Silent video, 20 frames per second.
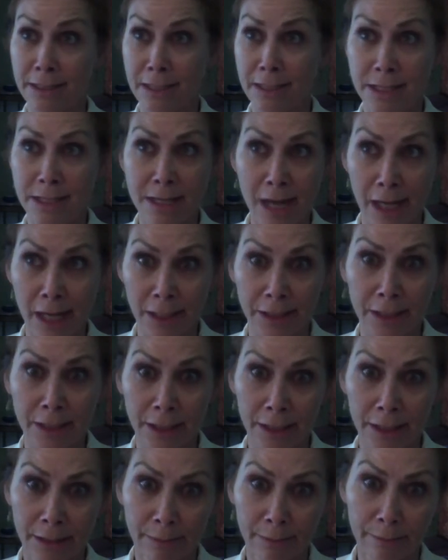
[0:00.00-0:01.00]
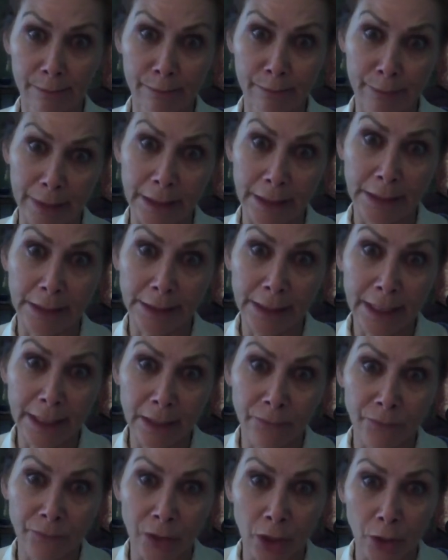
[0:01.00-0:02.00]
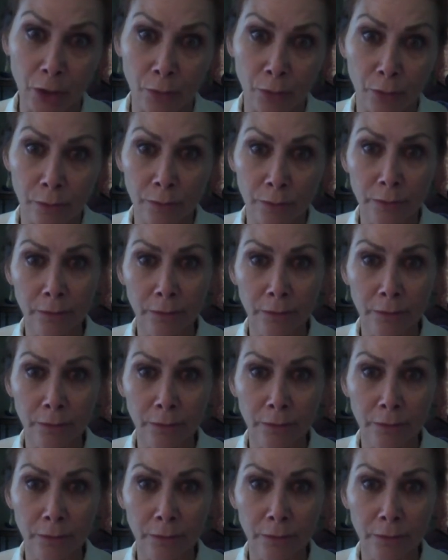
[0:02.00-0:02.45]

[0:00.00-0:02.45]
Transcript: not believe you.